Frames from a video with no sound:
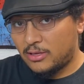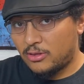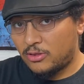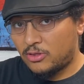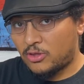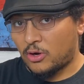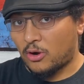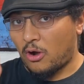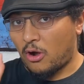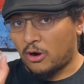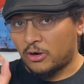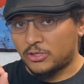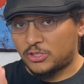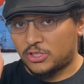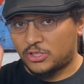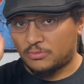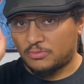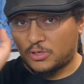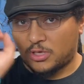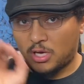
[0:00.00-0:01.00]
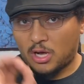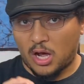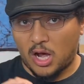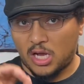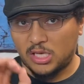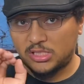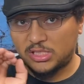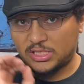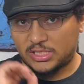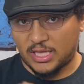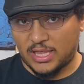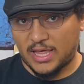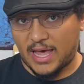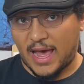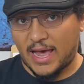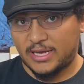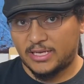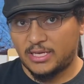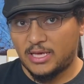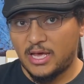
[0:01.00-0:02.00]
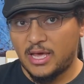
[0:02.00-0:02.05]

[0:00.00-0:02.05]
there are some cons to that.